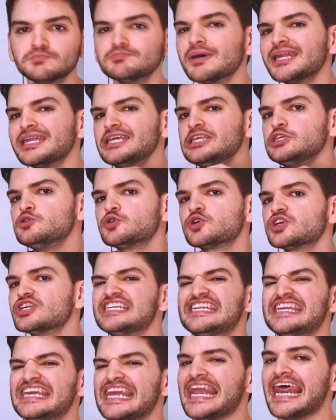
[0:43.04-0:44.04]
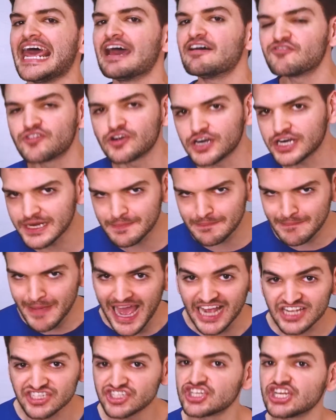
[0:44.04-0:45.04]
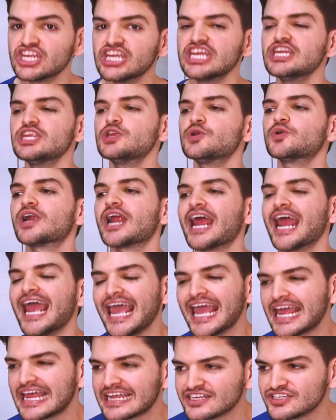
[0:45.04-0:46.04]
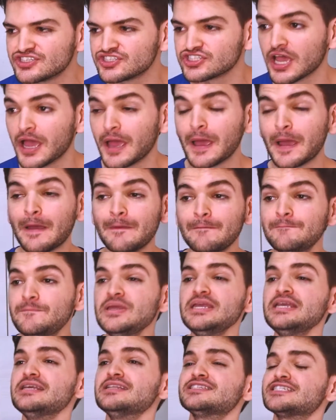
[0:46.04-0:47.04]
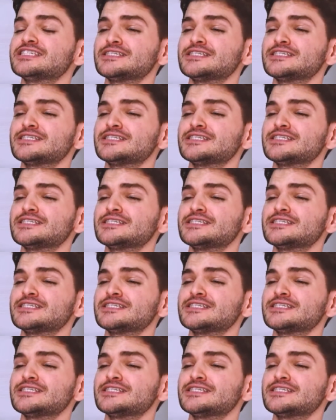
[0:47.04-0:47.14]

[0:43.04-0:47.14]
money you could never imagine in your hands being